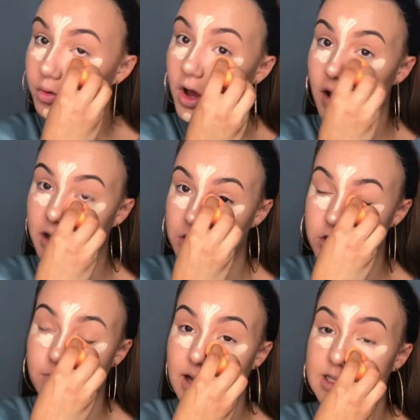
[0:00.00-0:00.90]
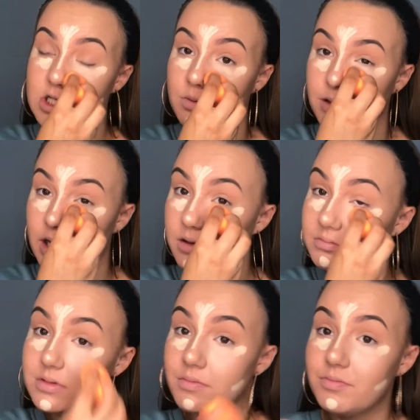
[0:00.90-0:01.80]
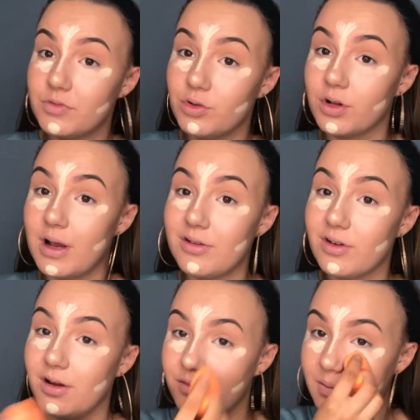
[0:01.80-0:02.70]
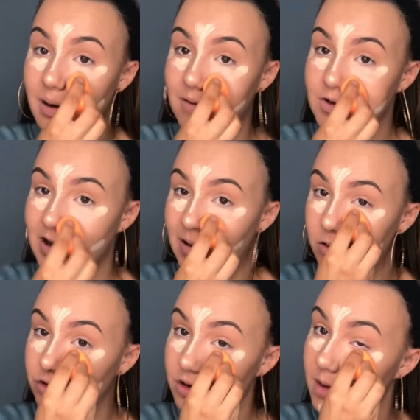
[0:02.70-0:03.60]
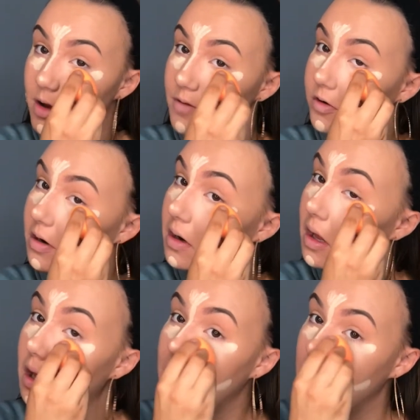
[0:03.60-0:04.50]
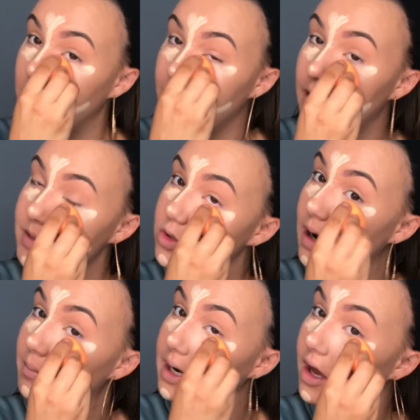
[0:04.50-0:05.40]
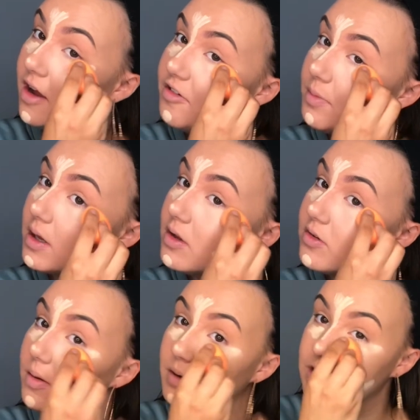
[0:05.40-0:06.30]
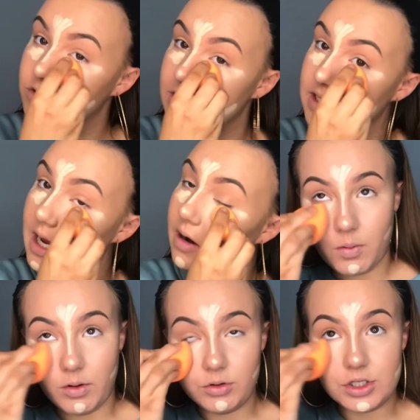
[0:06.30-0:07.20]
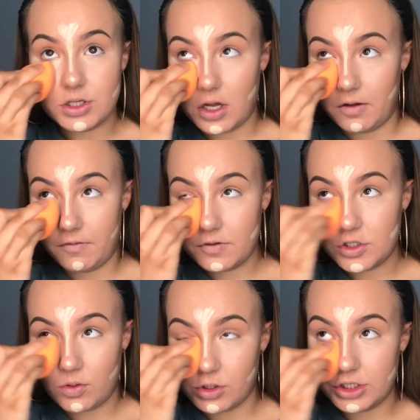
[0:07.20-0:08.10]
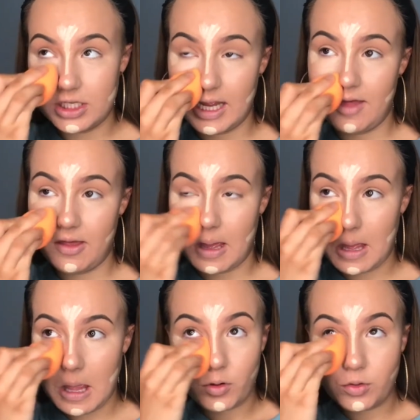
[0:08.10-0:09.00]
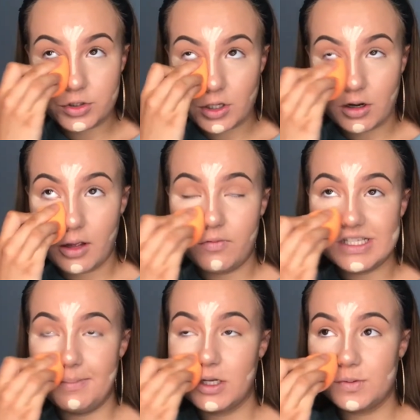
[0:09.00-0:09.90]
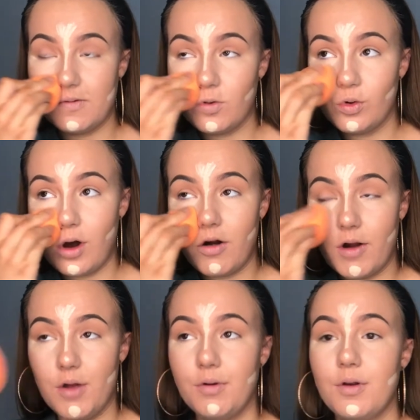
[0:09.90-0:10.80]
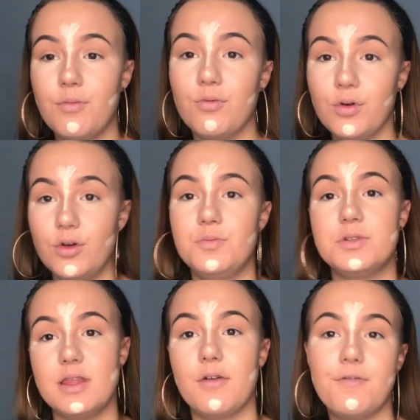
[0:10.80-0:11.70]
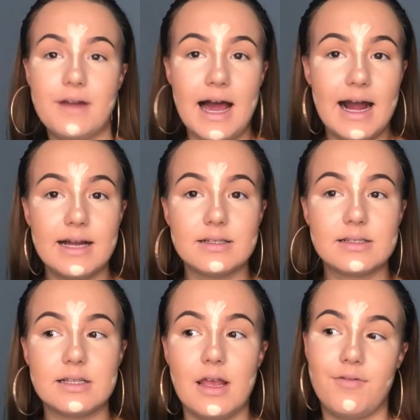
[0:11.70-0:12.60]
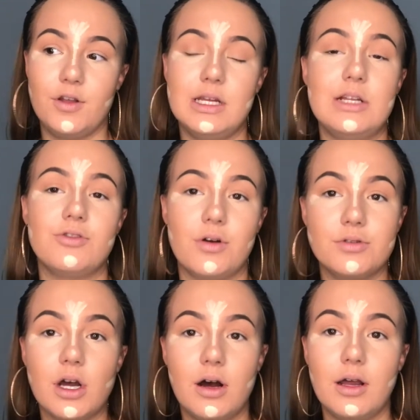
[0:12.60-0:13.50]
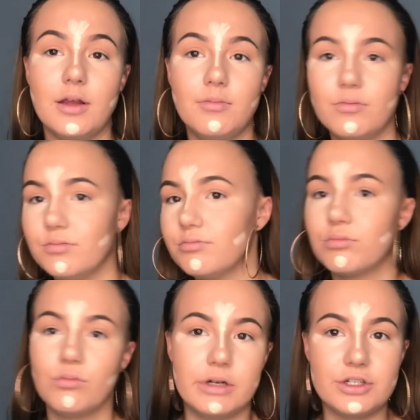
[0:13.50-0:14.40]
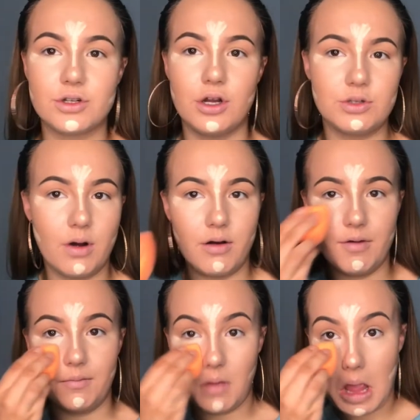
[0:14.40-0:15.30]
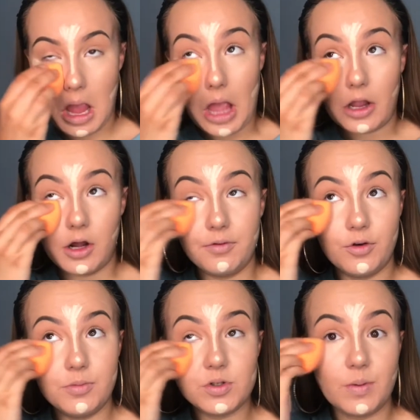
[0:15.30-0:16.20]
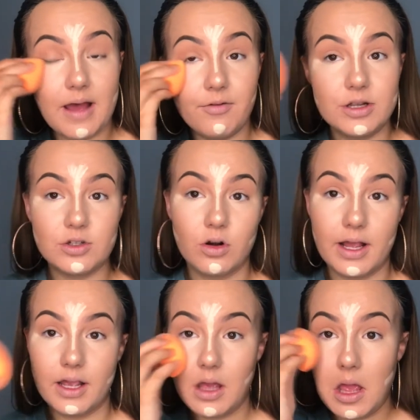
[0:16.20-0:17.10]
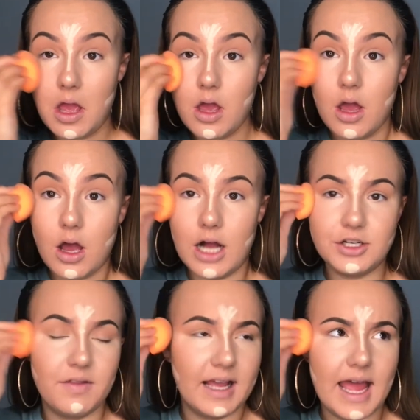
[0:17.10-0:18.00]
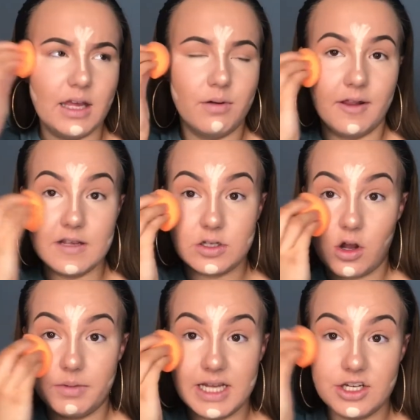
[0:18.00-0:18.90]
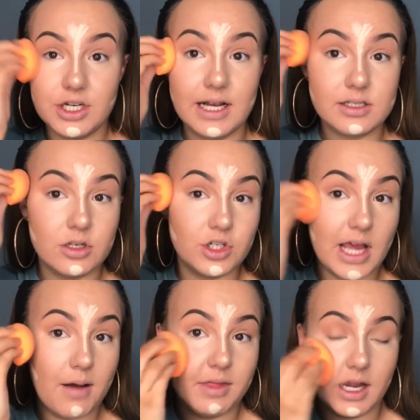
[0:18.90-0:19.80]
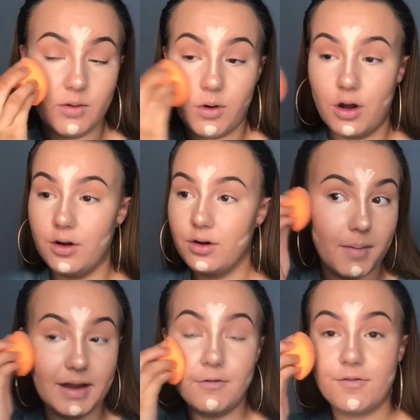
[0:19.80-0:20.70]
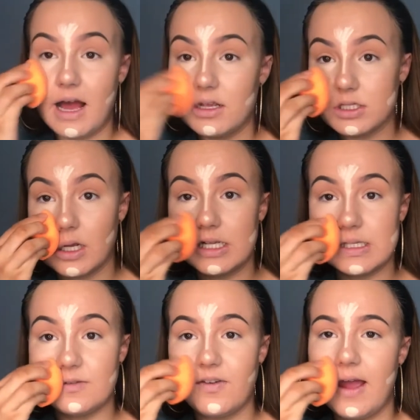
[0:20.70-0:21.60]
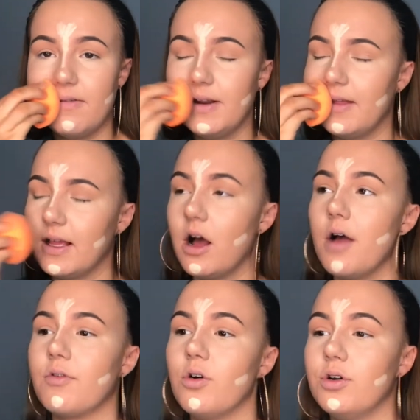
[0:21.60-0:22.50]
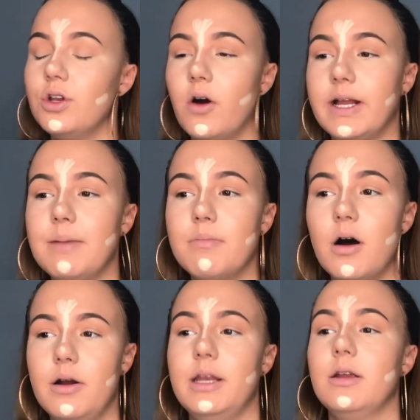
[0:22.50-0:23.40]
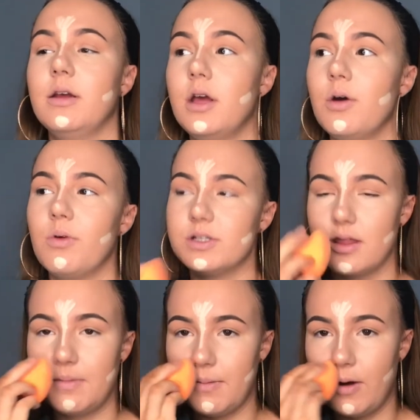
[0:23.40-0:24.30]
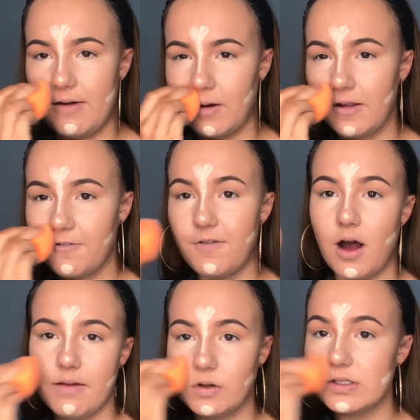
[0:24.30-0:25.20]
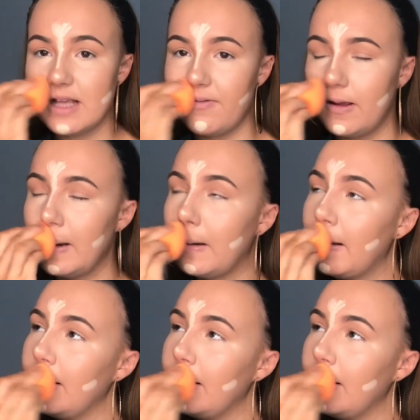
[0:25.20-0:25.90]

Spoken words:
that I could just message and be like, do you want to go outside and have a chat, or do you want to come over and, you know, help me sort out my life, because I'm really stressing out. We're all just kind of squashed together, but also like, obviously, because we've all got our own rooms in the flats, if you need your own time, we just go to our own kind of rooms or whatever. It's not like, I don't think anyone in this accommodation has to share with anyone. I mean, flat sizes vary. I think I've got 9 in mine, whereas other people have like 5 or 7.